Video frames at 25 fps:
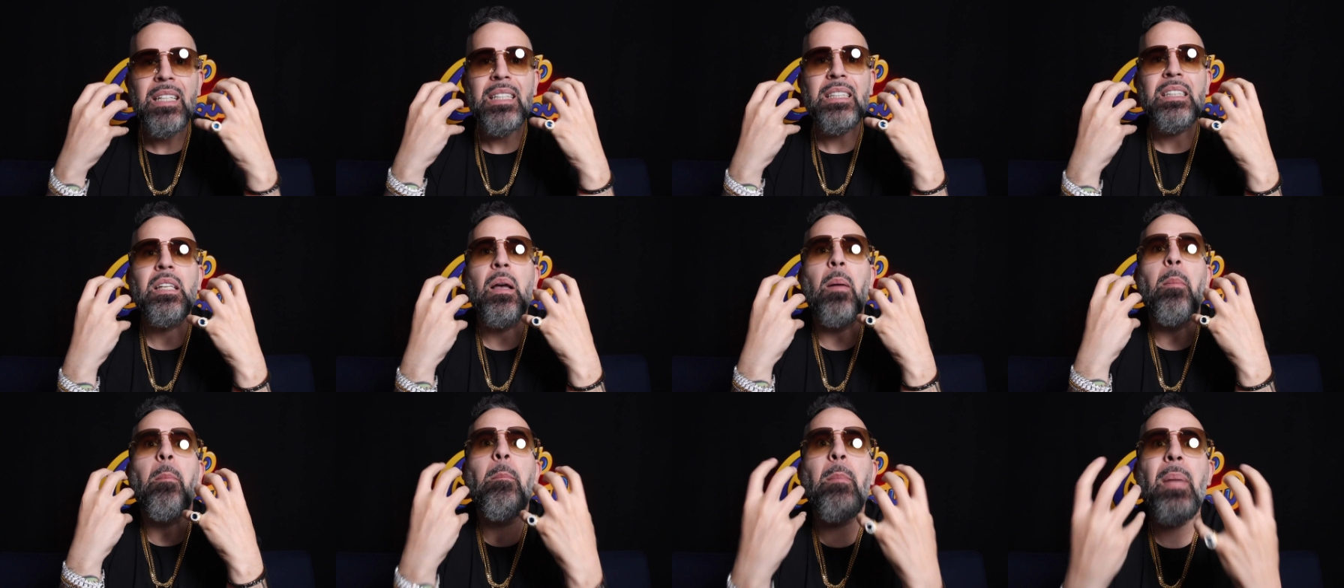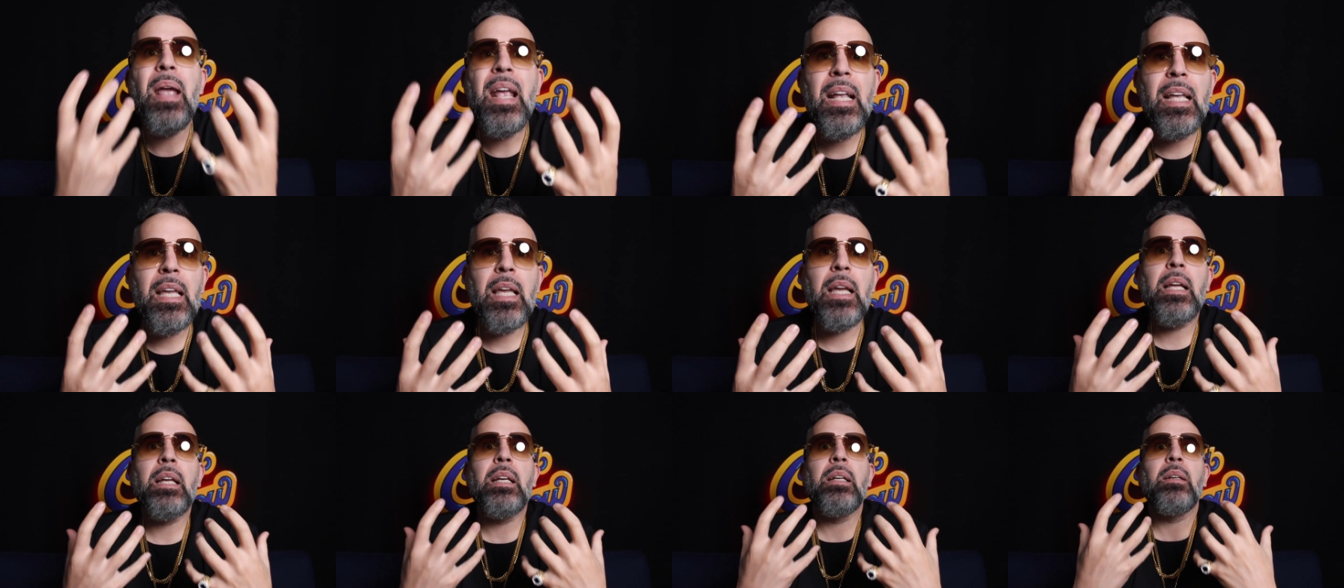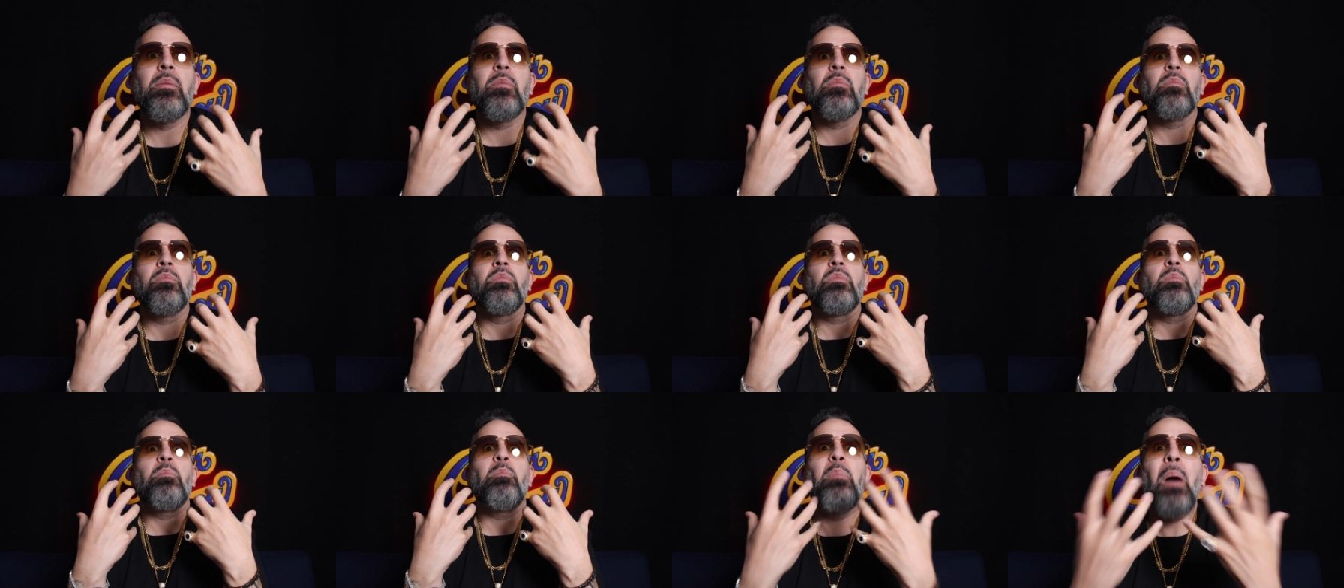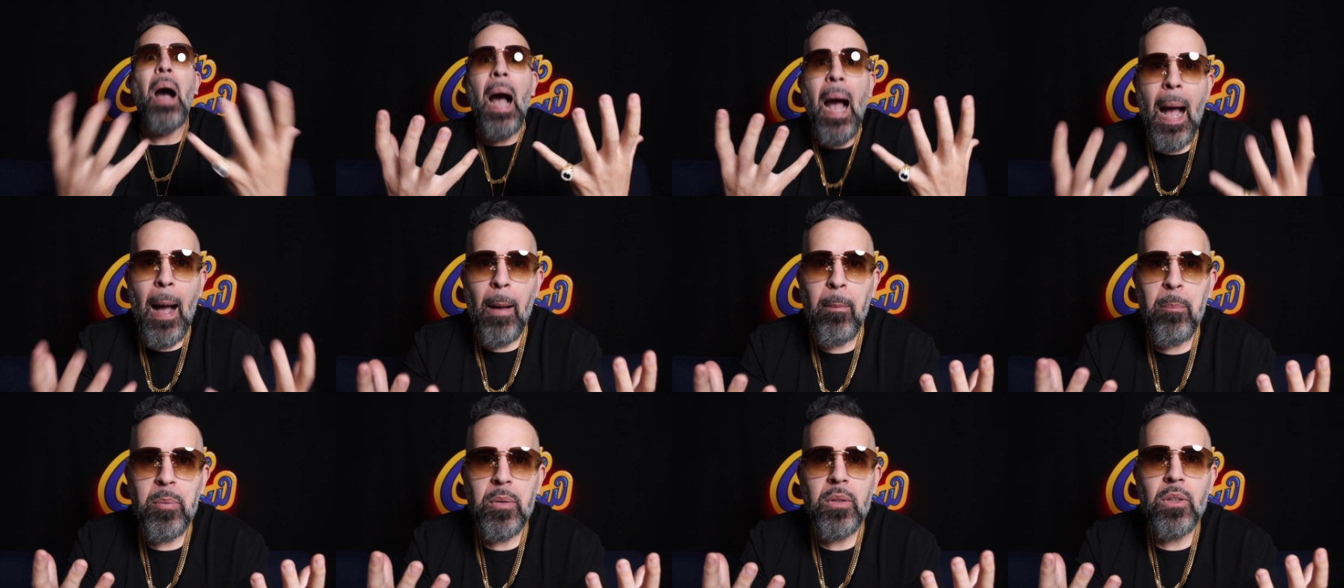to make it
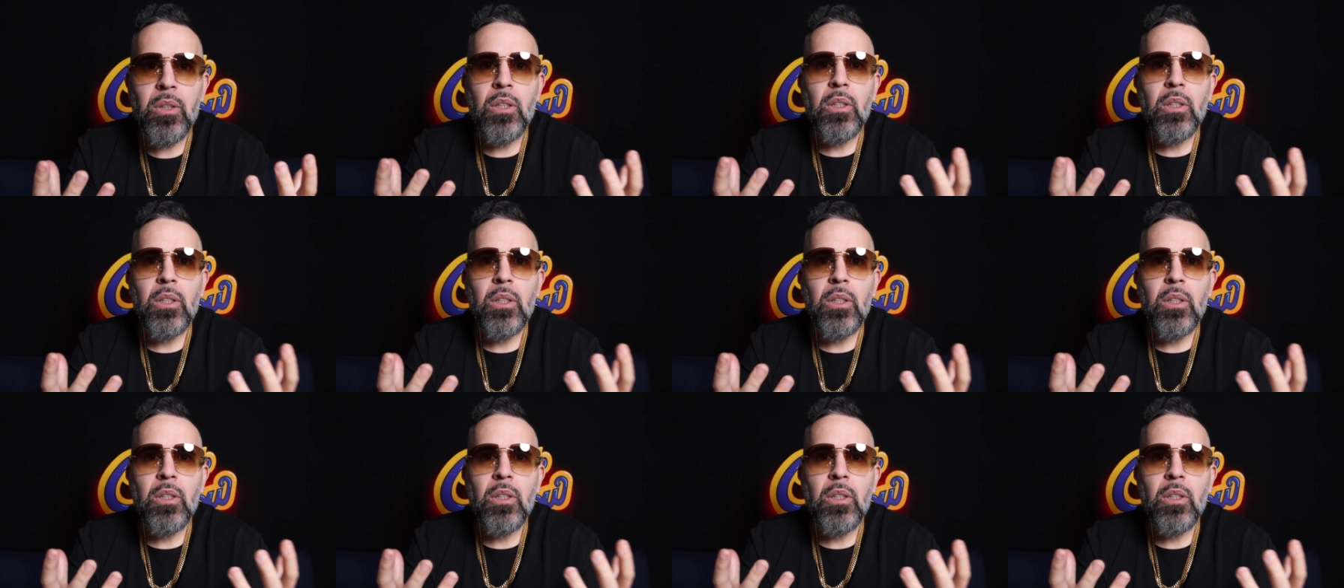pop.